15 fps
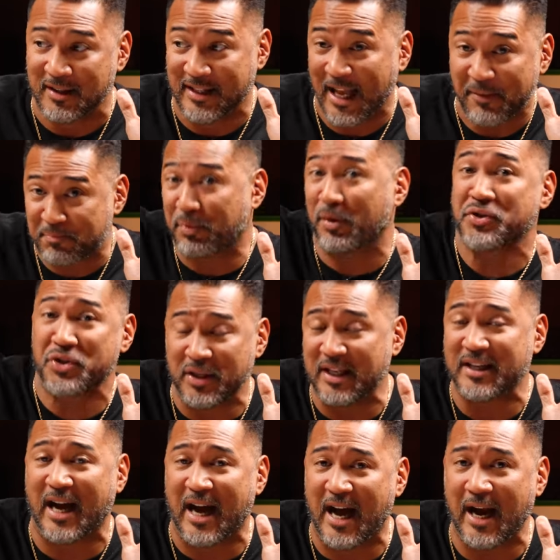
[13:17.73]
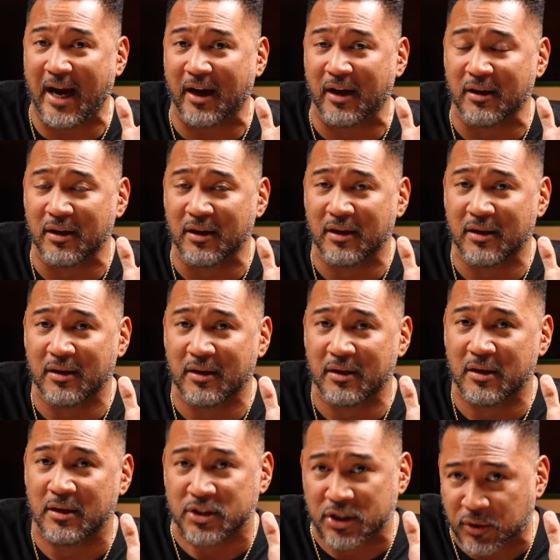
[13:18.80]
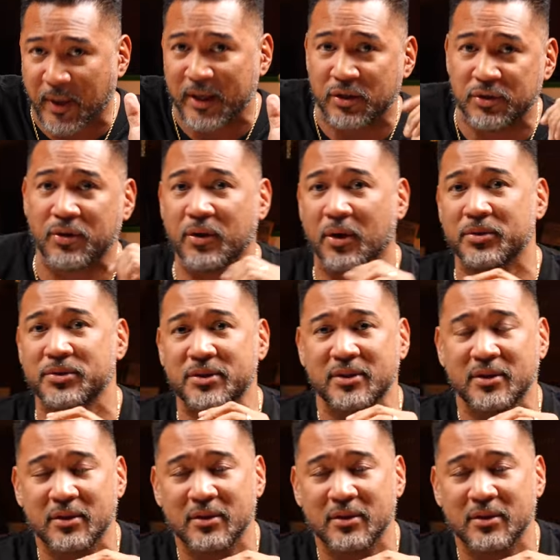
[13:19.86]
That person you need to hire to create and do those